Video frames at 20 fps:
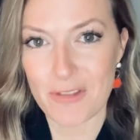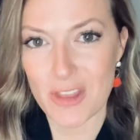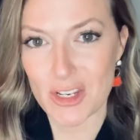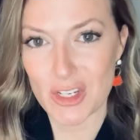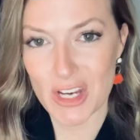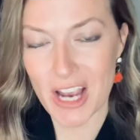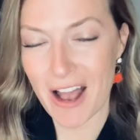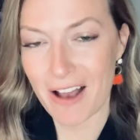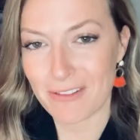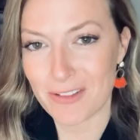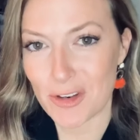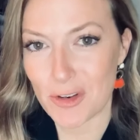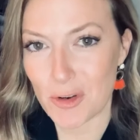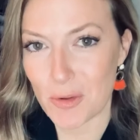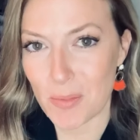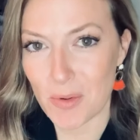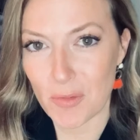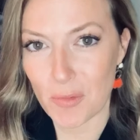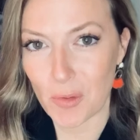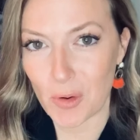that you have to do
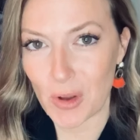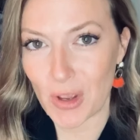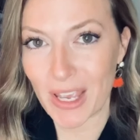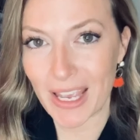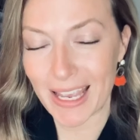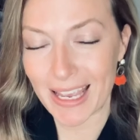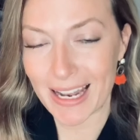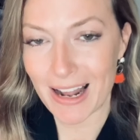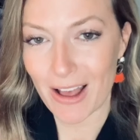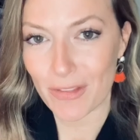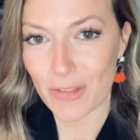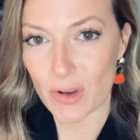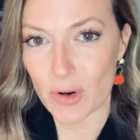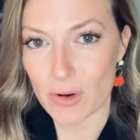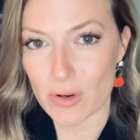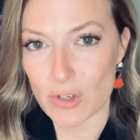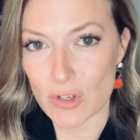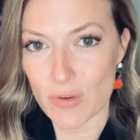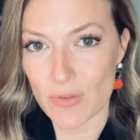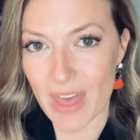before you can get out there
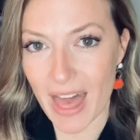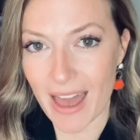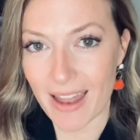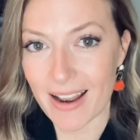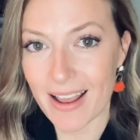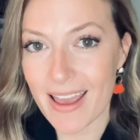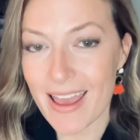and do that.